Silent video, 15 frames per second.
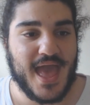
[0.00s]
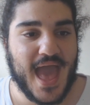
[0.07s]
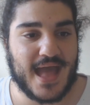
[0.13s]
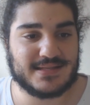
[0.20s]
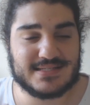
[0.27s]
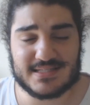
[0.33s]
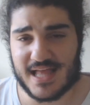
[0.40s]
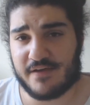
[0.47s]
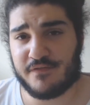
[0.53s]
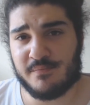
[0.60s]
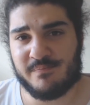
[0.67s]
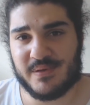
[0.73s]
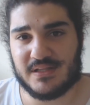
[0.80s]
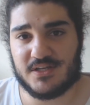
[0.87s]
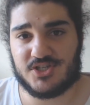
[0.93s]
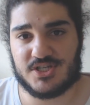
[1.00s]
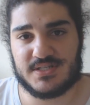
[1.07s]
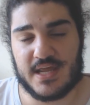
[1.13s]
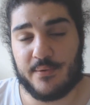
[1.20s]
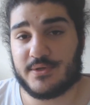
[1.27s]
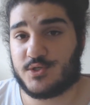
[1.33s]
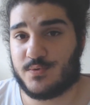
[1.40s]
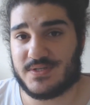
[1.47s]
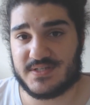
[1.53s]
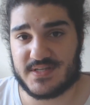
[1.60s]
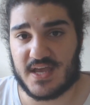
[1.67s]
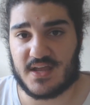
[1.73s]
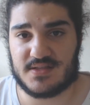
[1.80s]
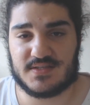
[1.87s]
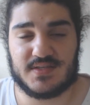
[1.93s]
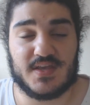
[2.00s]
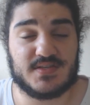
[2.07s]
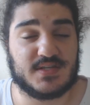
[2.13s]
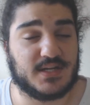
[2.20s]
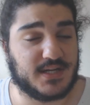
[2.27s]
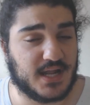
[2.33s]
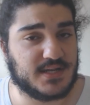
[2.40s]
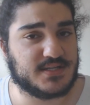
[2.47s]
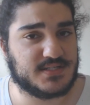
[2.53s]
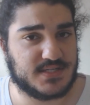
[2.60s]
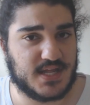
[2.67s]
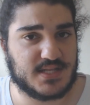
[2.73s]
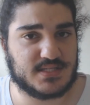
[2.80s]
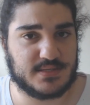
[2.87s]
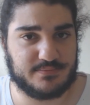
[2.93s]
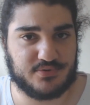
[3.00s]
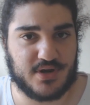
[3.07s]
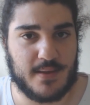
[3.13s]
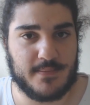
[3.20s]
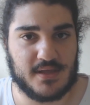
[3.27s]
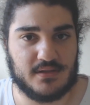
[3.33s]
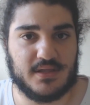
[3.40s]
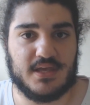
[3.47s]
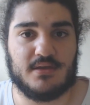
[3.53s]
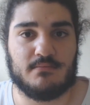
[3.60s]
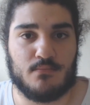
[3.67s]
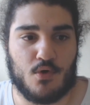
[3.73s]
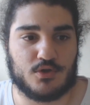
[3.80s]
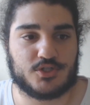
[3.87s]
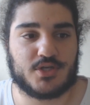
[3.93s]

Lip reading: and Slaven Bilic is now into his 2nd season and understands the Premier League more.